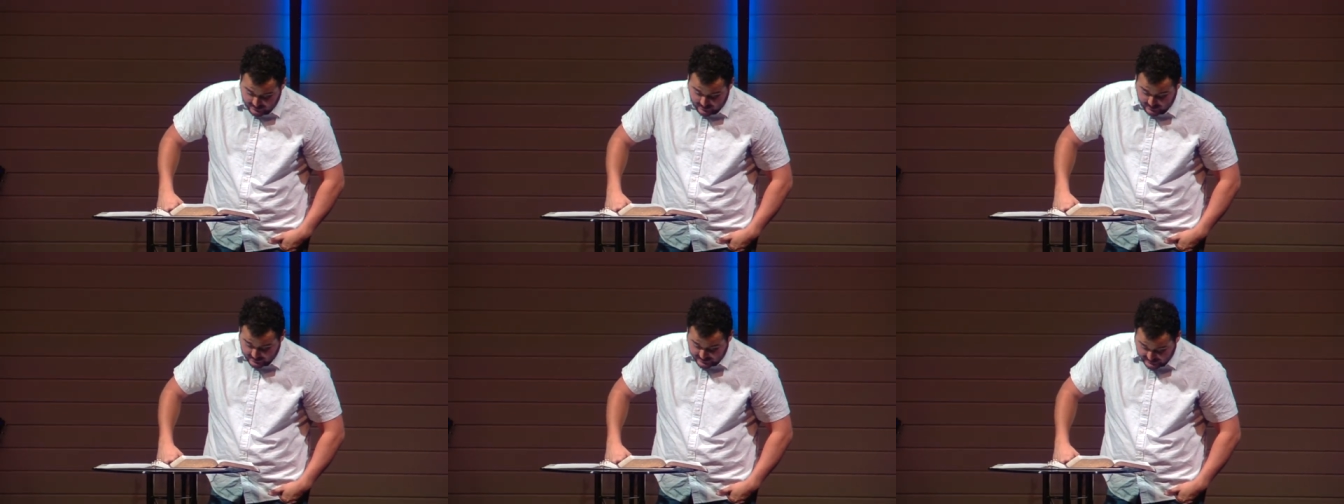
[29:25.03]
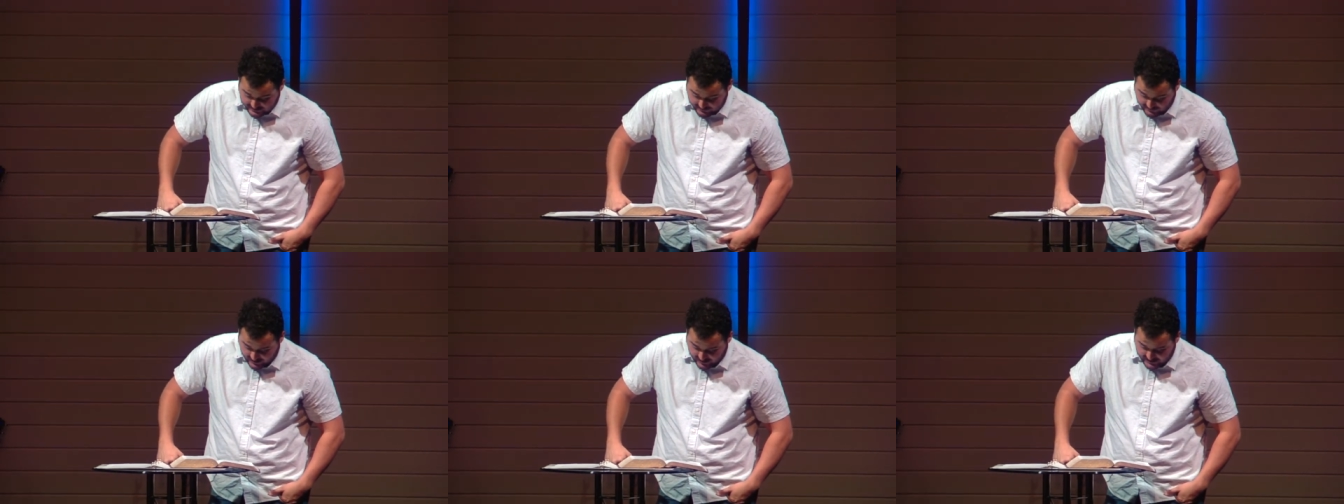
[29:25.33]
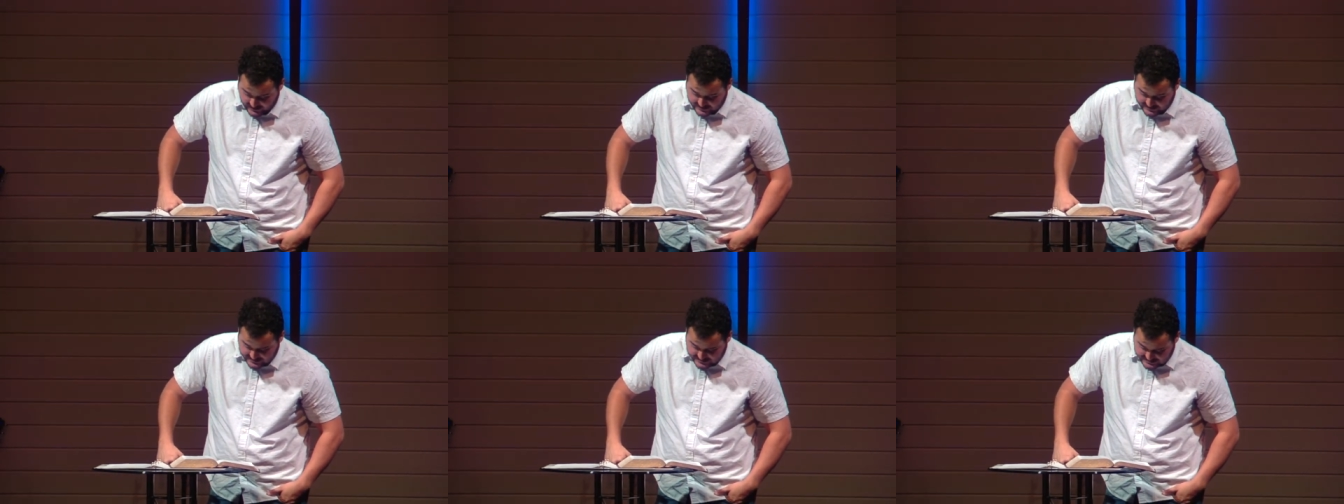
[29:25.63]
a
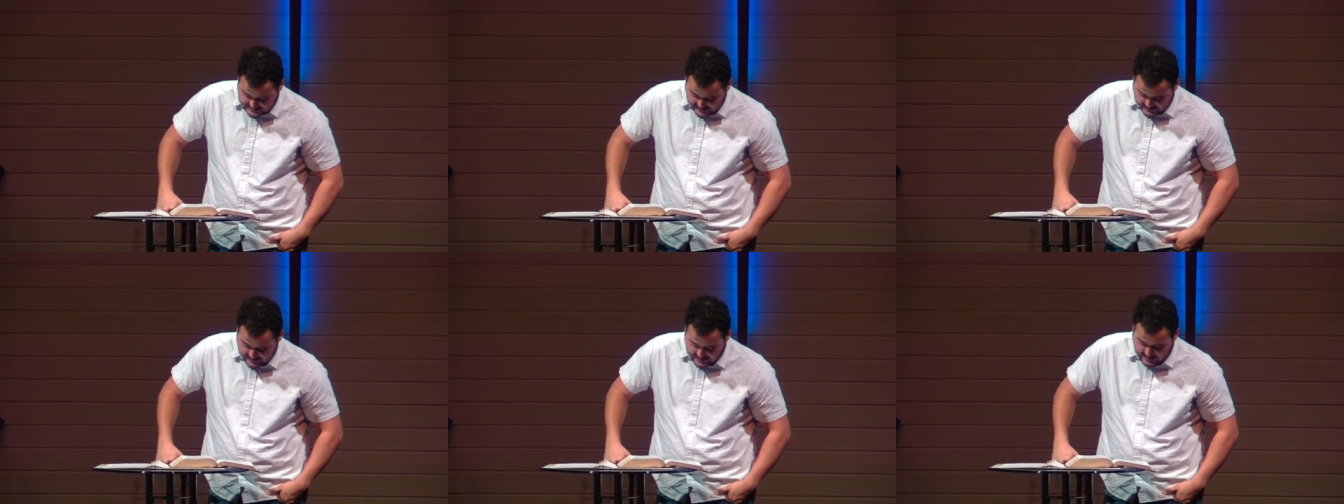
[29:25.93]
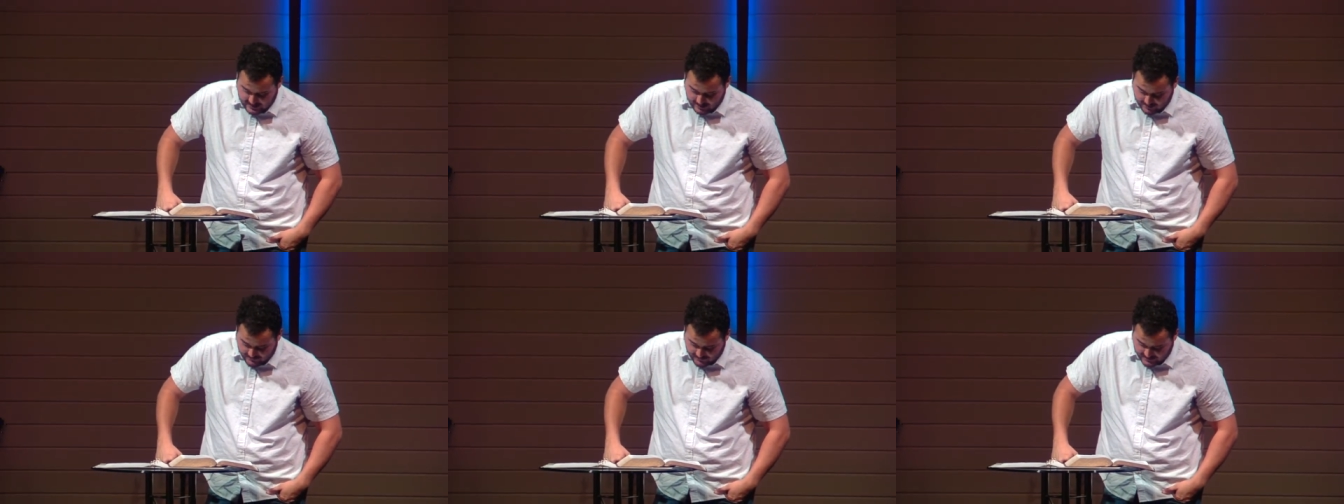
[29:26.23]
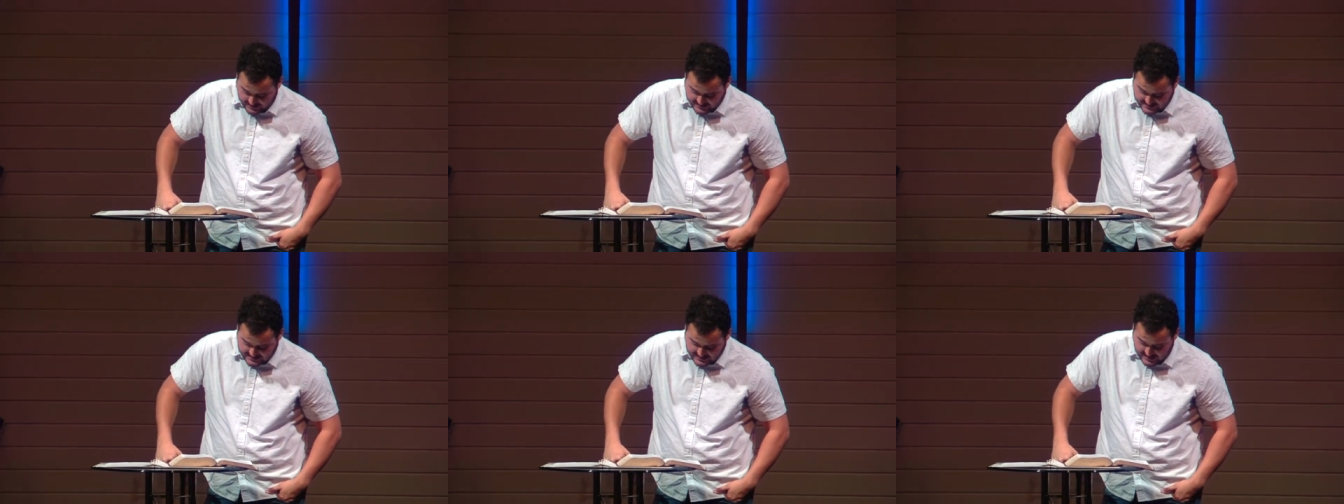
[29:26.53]
Levite and descendant of
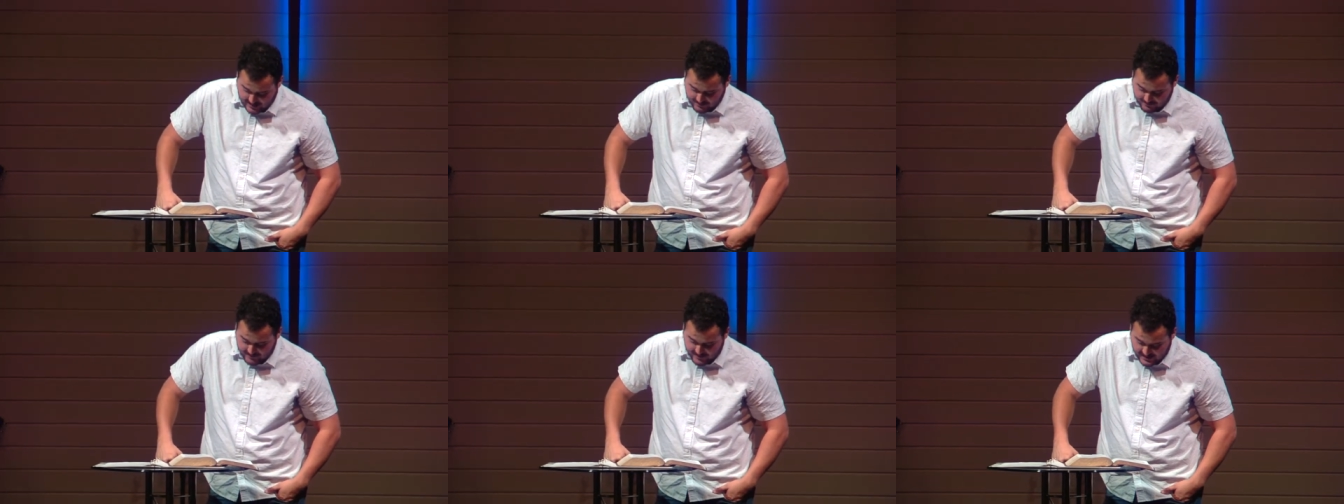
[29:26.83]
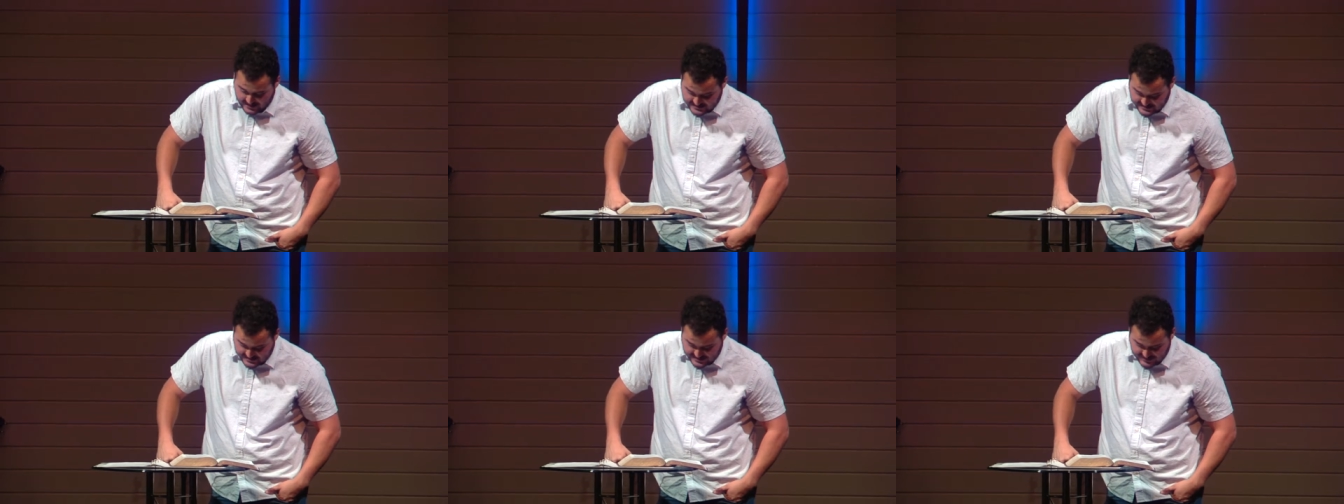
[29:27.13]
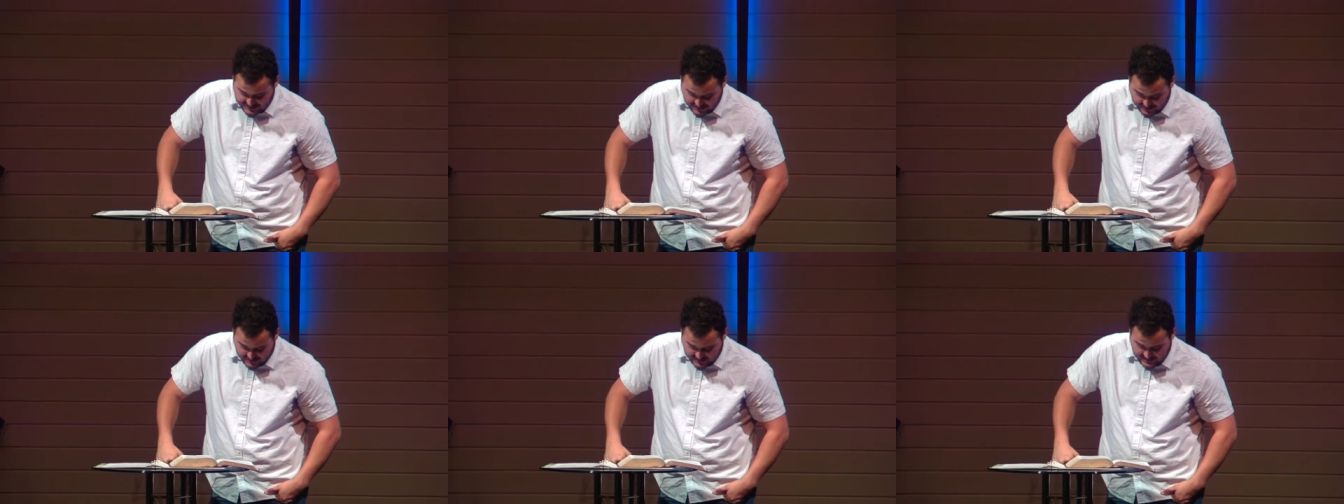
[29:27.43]
Asaph, as he
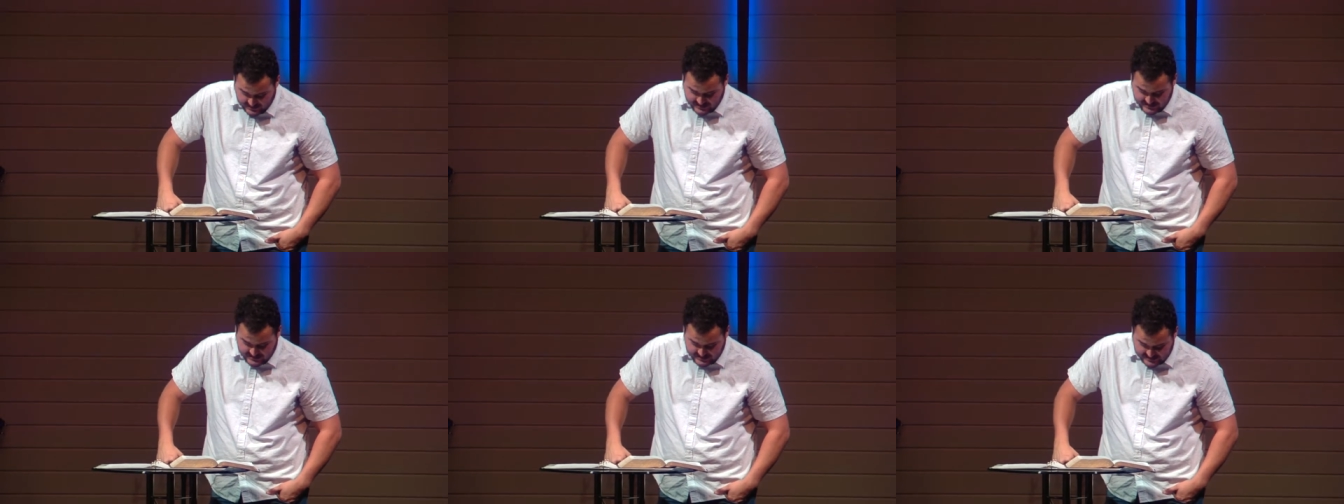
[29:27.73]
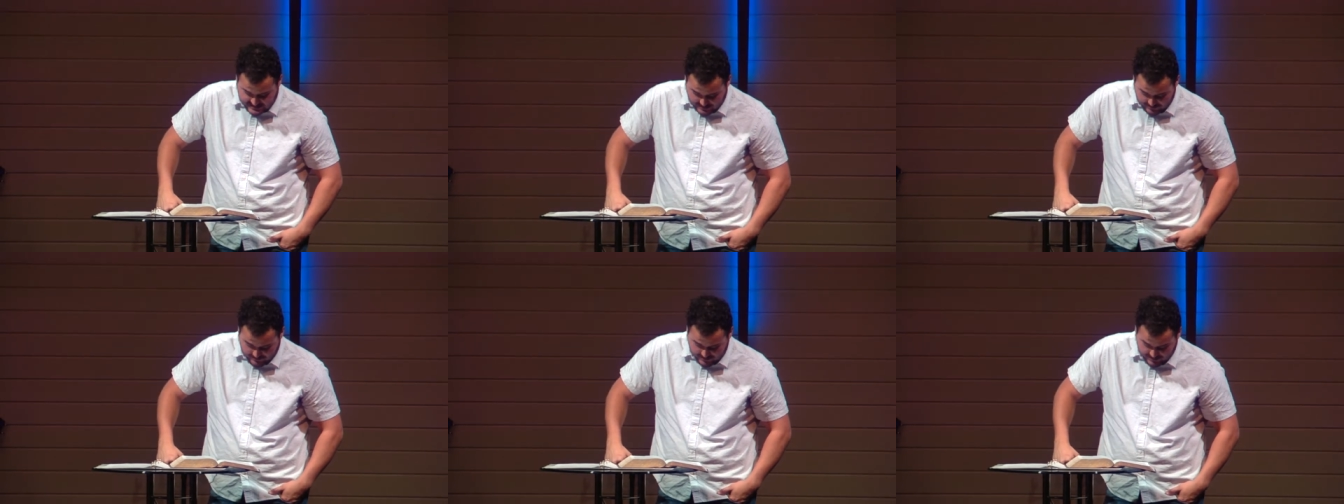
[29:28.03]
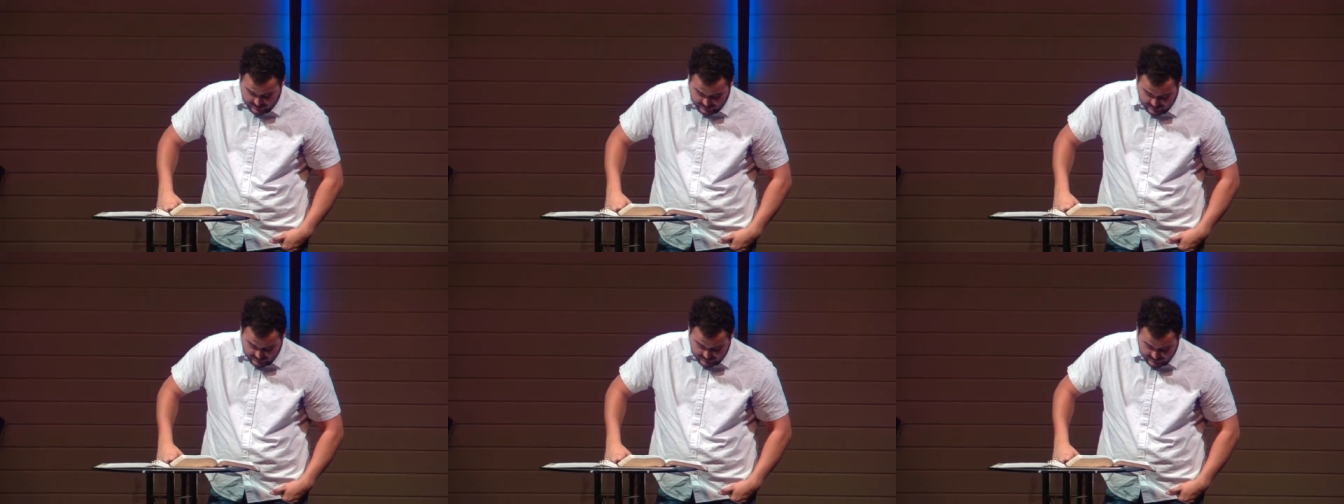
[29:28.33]
stood in the
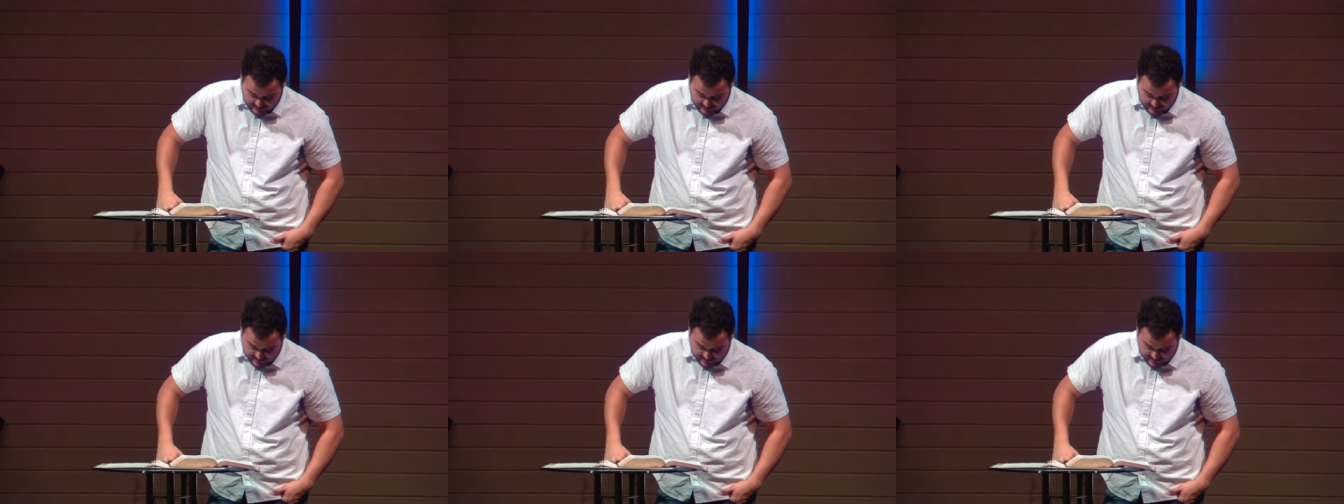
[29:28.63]
assembly.